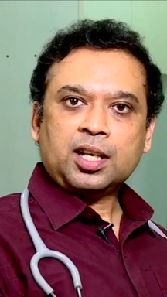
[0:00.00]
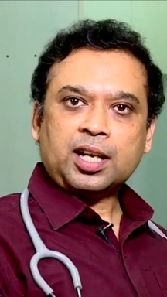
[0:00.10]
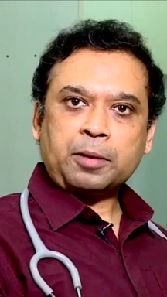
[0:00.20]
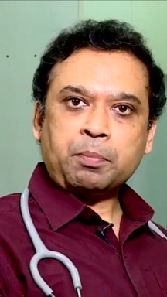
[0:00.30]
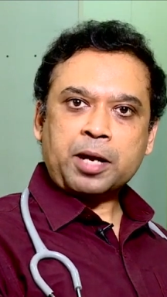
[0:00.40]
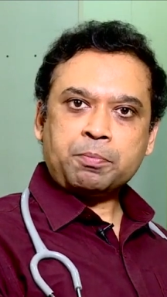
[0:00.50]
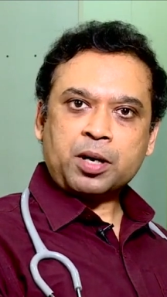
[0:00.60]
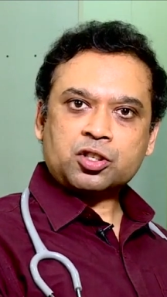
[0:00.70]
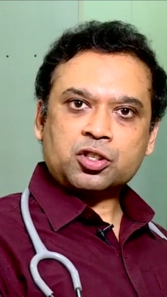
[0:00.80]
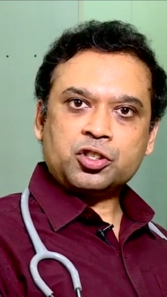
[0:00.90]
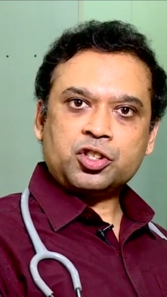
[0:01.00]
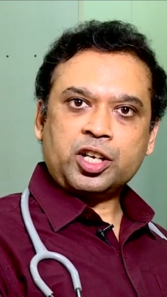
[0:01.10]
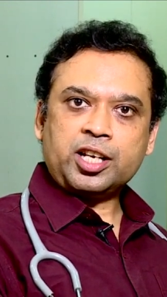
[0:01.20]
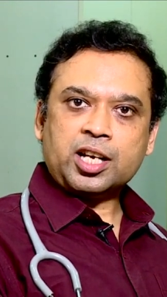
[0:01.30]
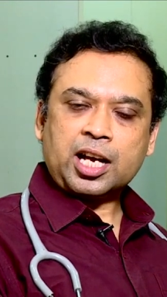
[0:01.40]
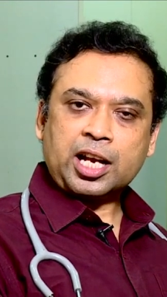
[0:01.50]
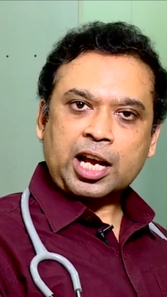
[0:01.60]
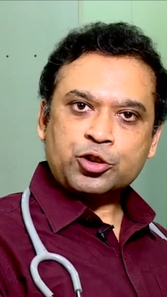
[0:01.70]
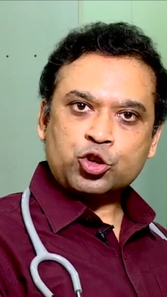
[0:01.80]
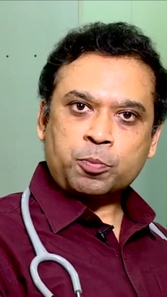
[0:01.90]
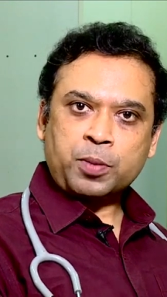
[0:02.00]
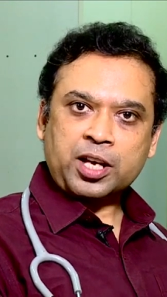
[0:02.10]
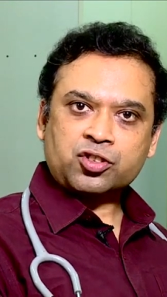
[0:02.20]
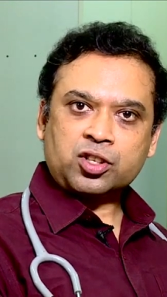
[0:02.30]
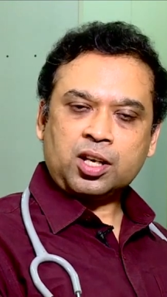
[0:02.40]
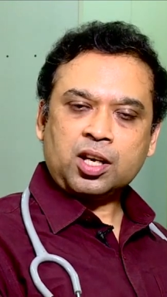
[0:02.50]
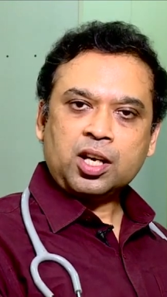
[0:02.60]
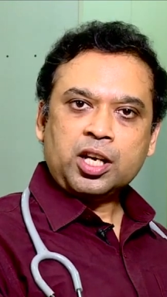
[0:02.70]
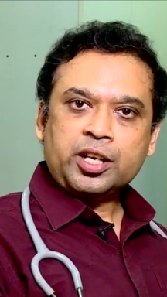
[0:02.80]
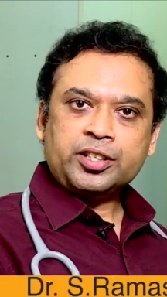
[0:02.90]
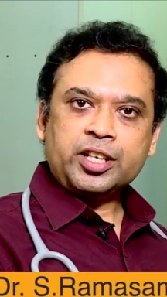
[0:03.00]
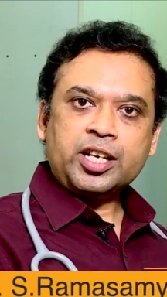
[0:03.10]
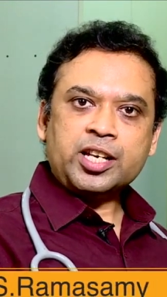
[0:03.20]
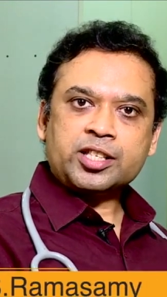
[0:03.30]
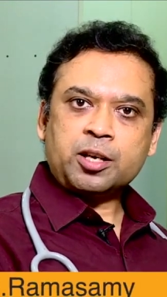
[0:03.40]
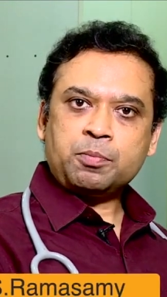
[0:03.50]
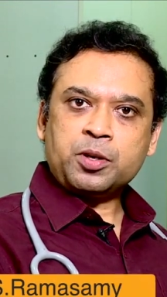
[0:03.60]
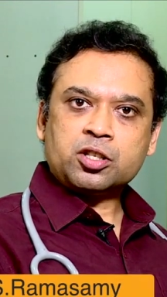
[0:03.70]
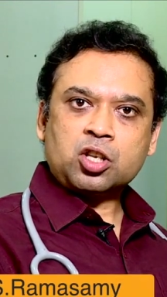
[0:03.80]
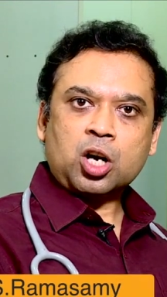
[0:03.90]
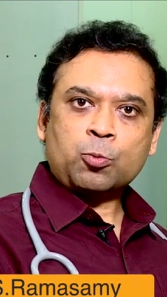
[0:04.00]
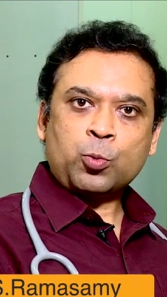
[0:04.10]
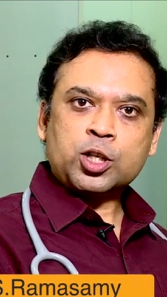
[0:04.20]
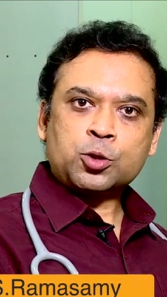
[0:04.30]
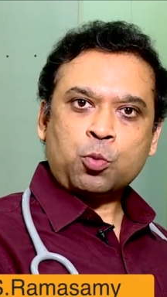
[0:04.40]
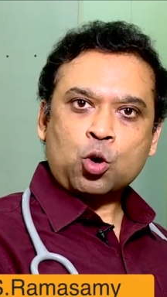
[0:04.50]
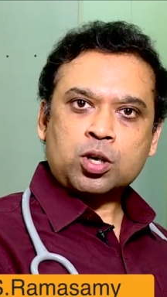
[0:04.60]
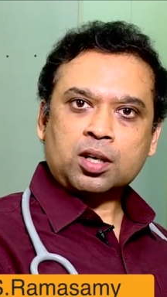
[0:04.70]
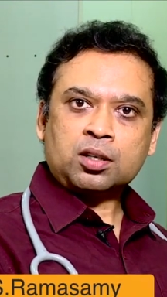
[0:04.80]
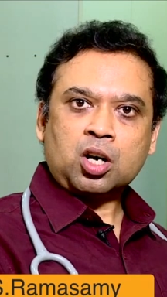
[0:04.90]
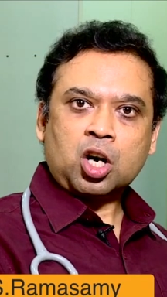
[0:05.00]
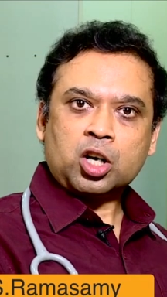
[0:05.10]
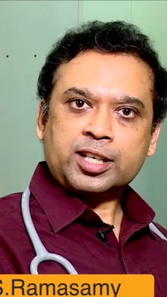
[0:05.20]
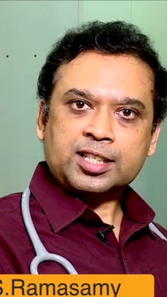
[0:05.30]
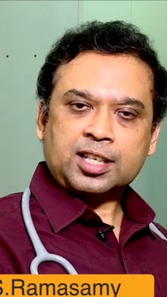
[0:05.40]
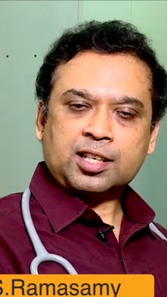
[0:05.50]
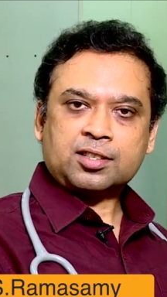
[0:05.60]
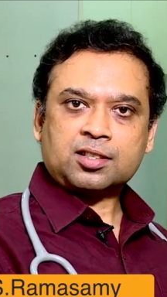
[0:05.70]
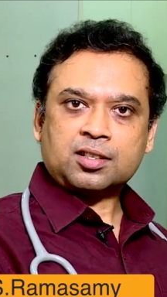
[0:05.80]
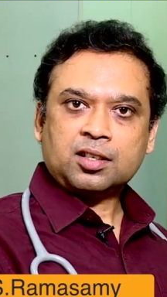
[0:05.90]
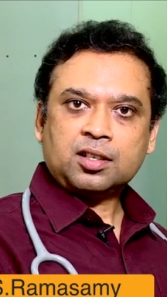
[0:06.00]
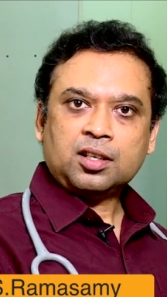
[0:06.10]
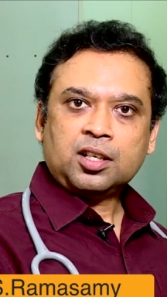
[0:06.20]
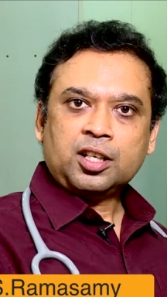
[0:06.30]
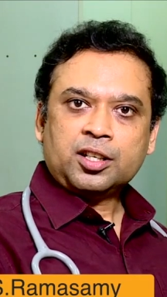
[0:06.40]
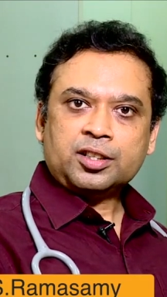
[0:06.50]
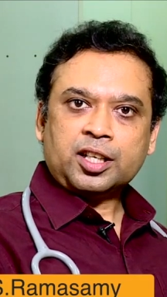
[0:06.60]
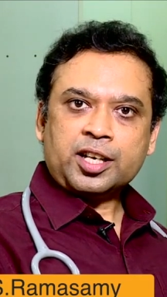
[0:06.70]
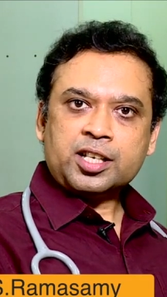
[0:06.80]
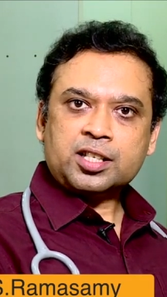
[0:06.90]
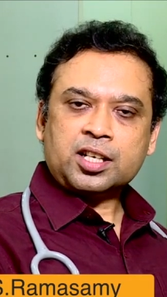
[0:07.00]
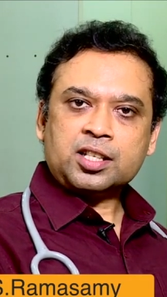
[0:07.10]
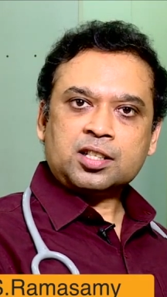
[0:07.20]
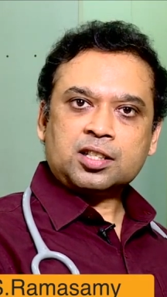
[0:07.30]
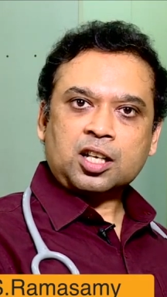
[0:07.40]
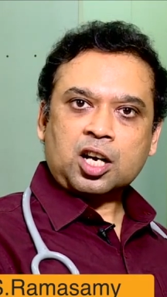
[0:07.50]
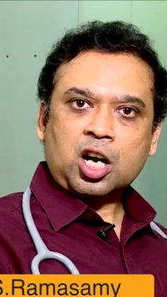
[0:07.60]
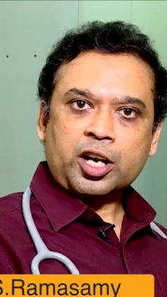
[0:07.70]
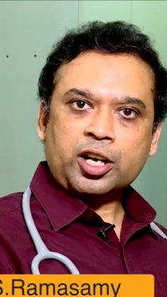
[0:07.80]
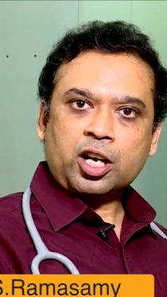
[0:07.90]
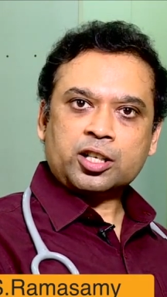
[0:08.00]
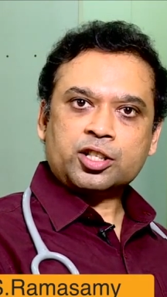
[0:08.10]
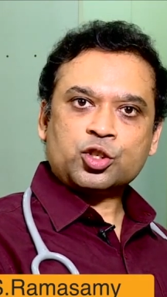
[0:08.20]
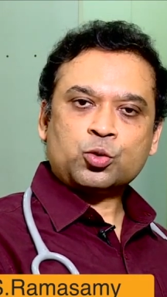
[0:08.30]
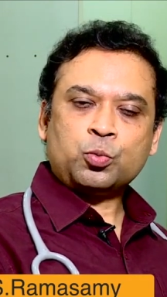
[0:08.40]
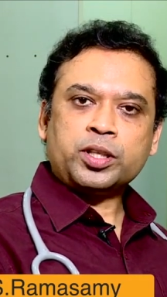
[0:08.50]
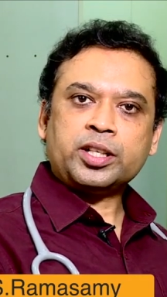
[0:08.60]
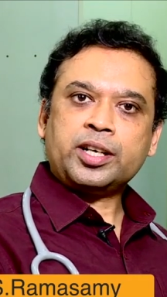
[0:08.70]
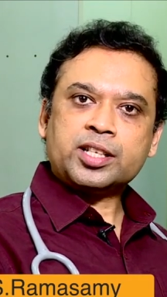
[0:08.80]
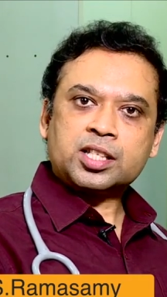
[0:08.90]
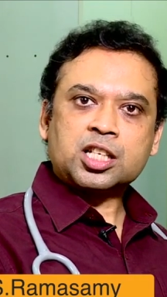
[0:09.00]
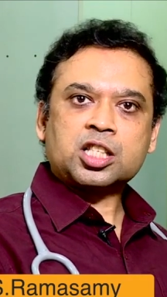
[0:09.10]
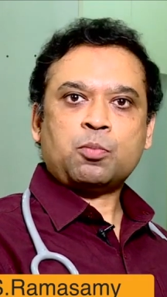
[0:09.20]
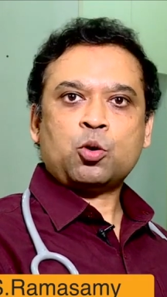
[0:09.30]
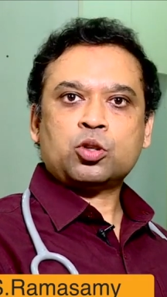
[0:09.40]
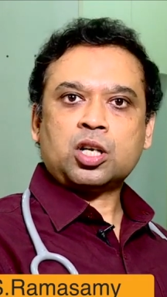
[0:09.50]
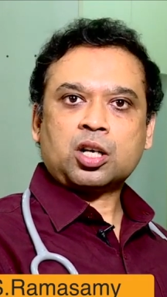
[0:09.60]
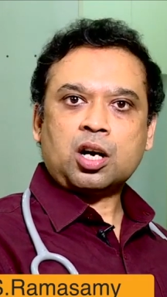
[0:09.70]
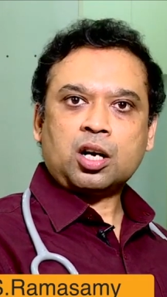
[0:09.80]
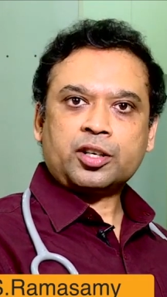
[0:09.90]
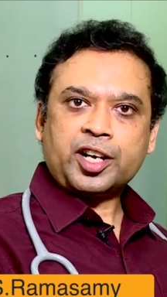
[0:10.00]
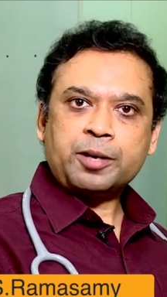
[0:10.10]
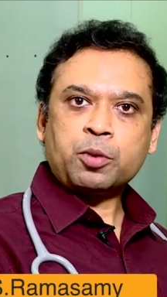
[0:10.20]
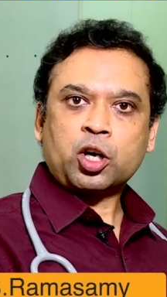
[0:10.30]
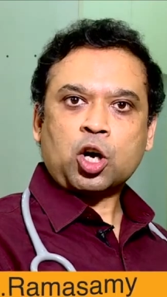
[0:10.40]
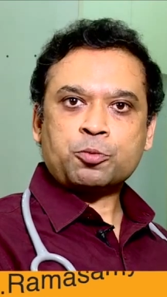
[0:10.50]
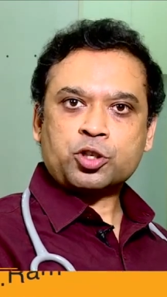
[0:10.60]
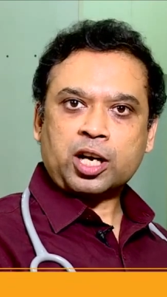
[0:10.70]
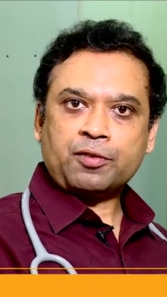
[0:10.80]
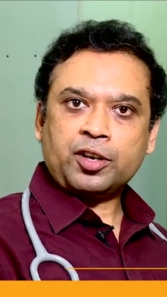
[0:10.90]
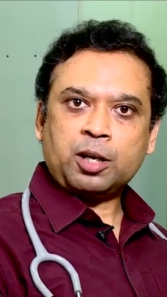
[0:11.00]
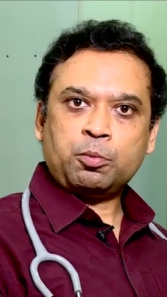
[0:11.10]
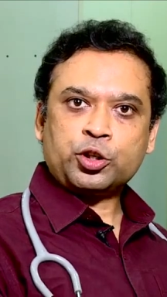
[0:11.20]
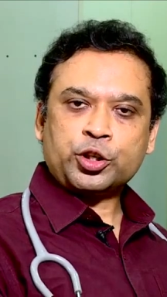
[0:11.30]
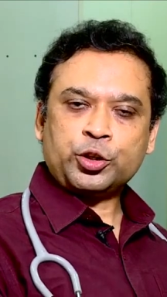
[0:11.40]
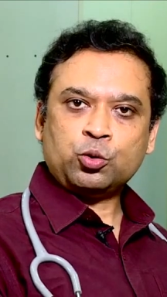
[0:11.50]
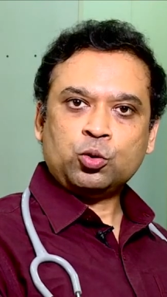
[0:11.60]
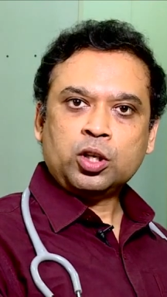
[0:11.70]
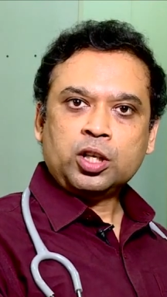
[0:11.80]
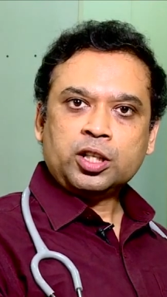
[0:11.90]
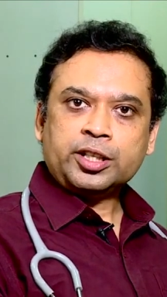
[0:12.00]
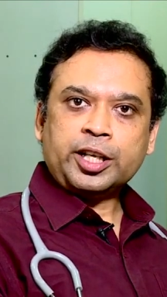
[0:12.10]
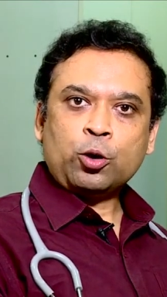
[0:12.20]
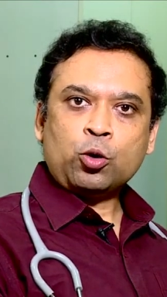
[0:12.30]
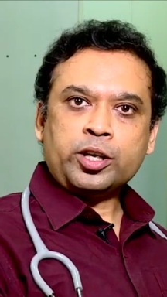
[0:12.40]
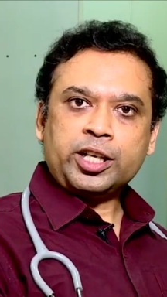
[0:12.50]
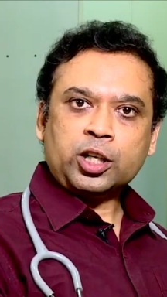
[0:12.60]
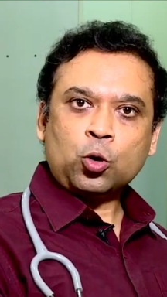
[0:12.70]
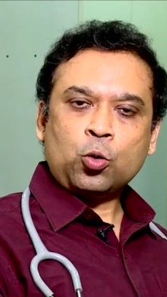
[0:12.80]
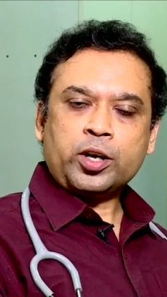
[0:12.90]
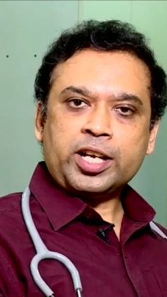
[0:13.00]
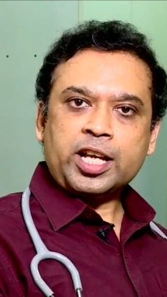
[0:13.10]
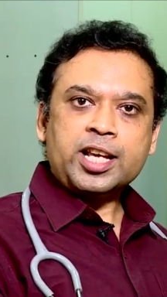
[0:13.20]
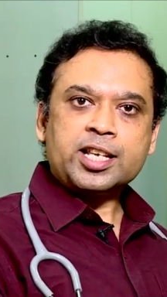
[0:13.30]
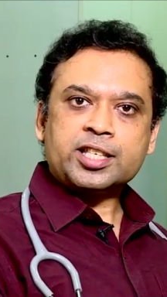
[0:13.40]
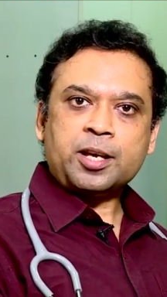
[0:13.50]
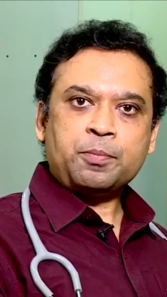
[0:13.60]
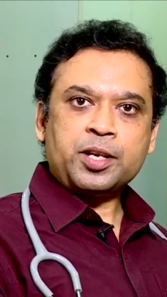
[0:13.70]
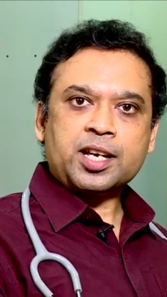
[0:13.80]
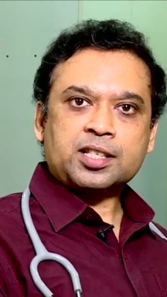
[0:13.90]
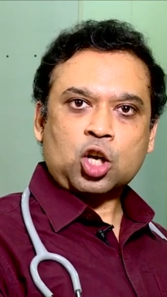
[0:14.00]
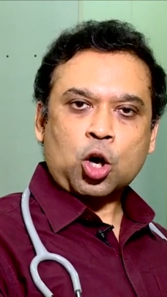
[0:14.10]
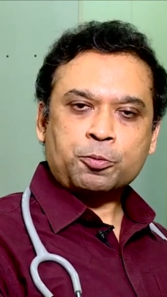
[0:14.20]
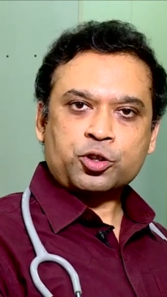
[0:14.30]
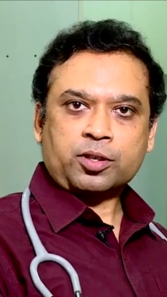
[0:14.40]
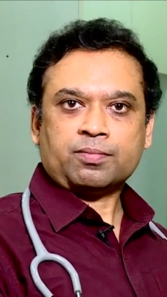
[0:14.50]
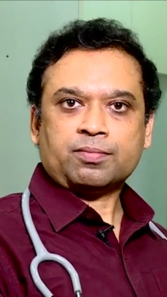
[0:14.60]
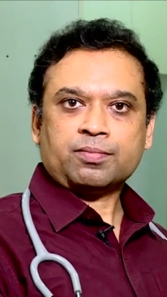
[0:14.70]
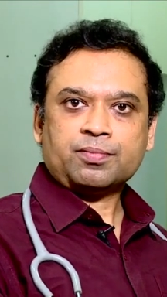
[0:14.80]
like bypass surgery and angioplasty, EECP is not well spoken or discussed. The reason is the cardiologist when they discuss about the treatment option available to you, they do not include EECP as an option.